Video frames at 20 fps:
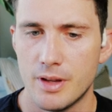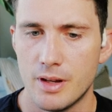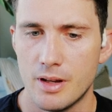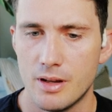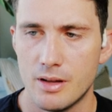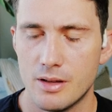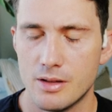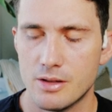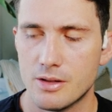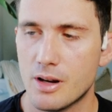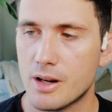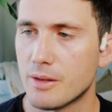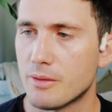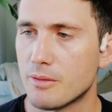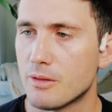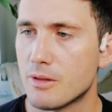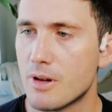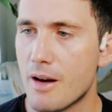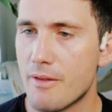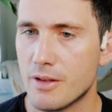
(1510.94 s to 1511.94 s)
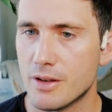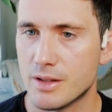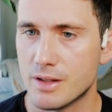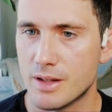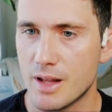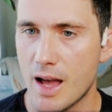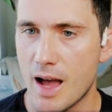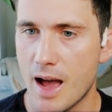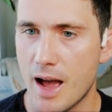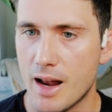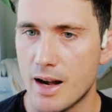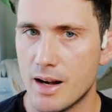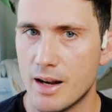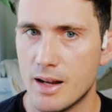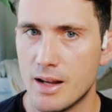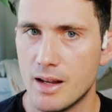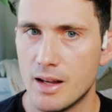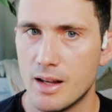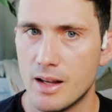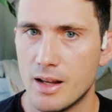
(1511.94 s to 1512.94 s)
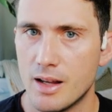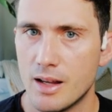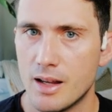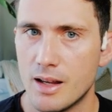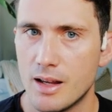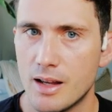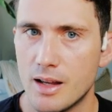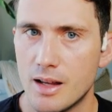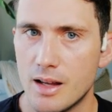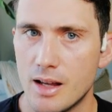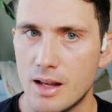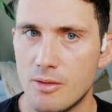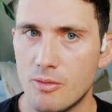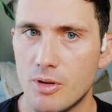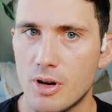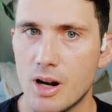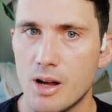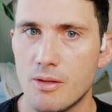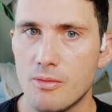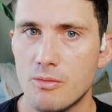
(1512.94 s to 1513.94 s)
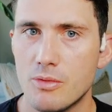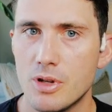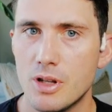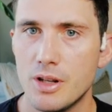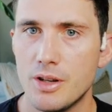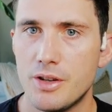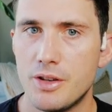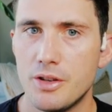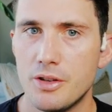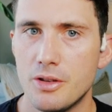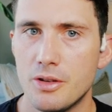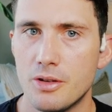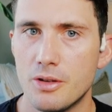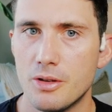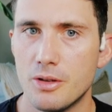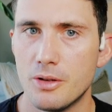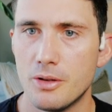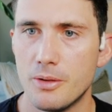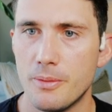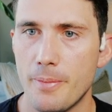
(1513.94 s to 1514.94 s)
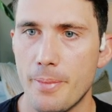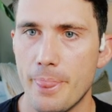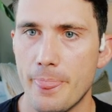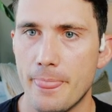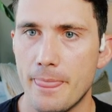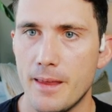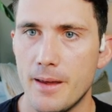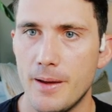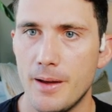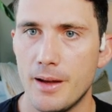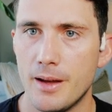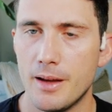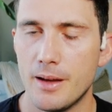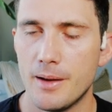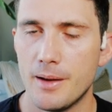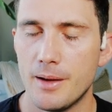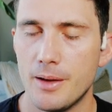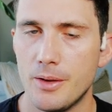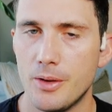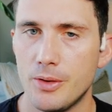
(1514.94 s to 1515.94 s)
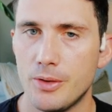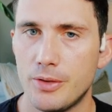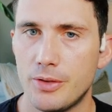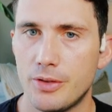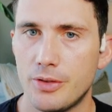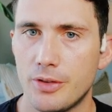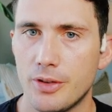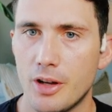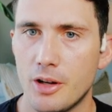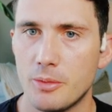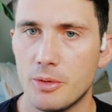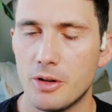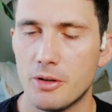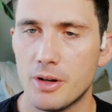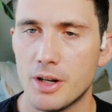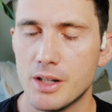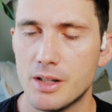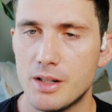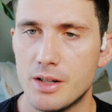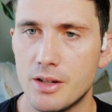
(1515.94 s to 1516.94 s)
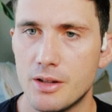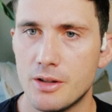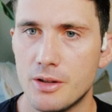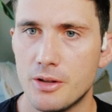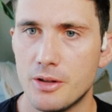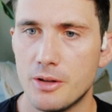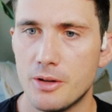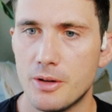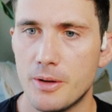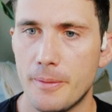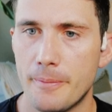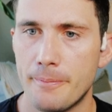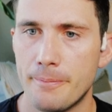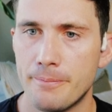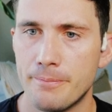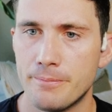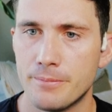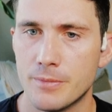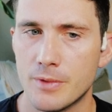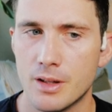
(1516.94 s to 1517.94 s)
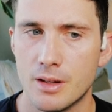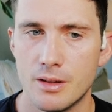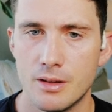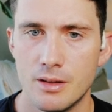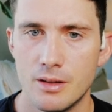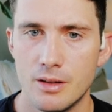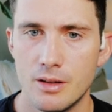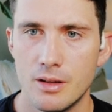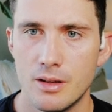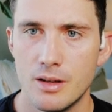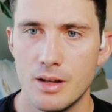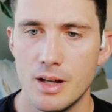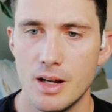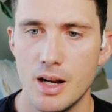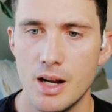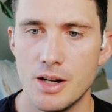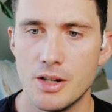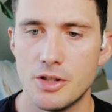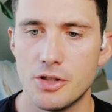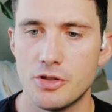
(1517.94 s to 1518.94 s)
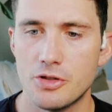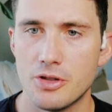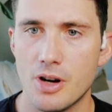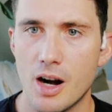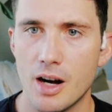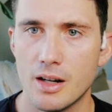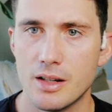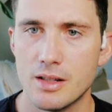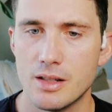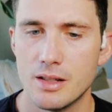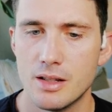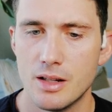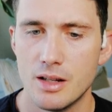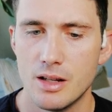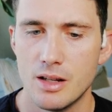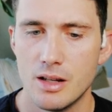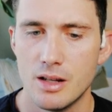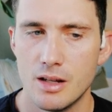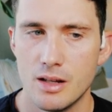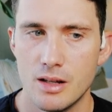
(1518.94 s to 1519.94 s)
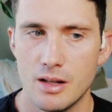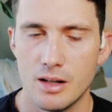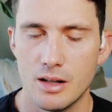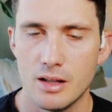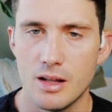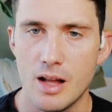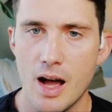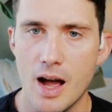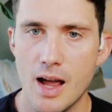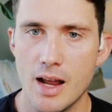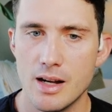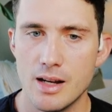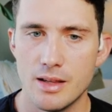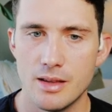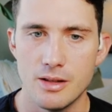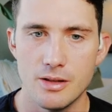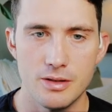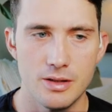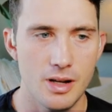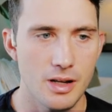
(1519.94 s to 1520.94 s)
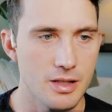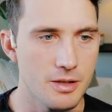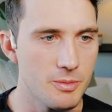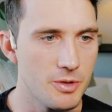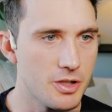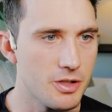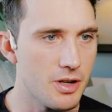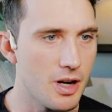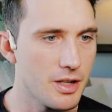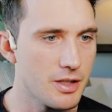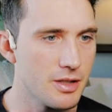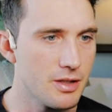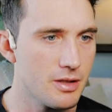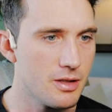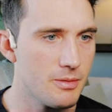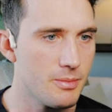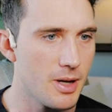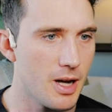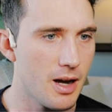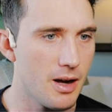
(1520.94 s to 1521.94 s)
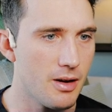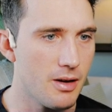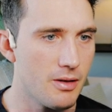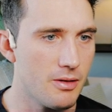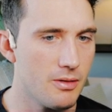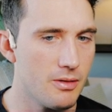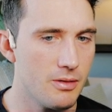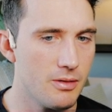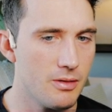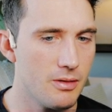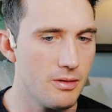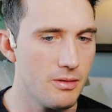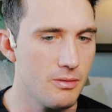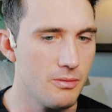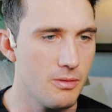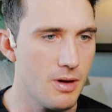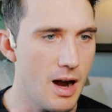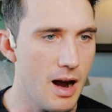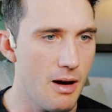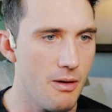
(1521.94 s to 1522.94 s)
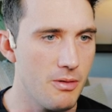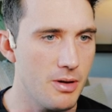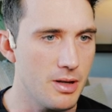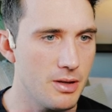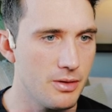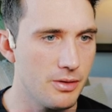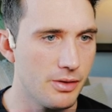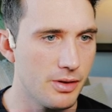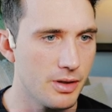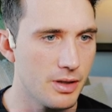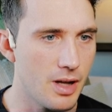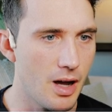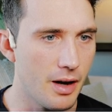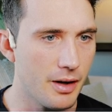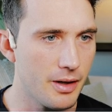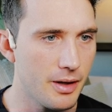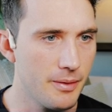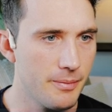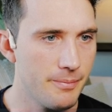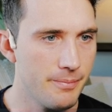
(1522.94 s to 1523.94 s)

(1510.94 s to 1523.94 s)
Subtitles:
So I can reference that. And what I will do is I'm going to instruct Cline in those custom instructions about how we use the logger